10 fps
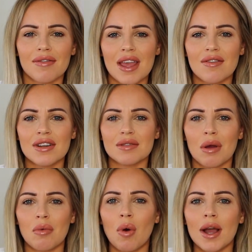favourites,
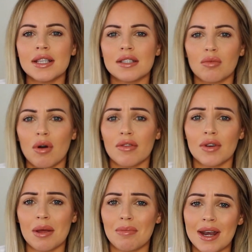my white waffle
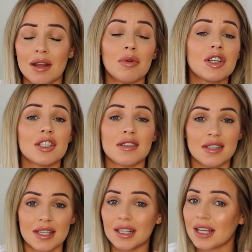knit bedding, which is
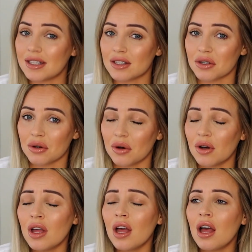still in
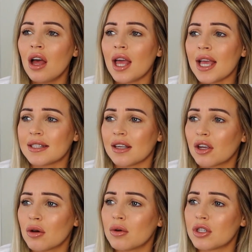store. It's a
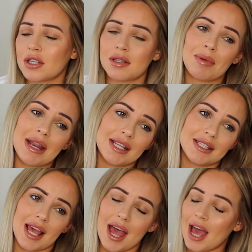gorgeous bedding
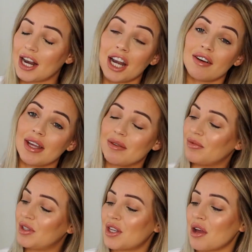set and I love it.
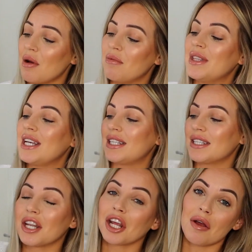So this
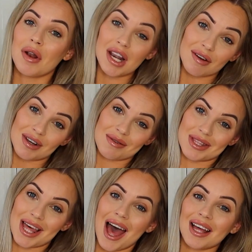is going to go lovely
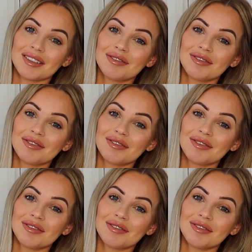with that.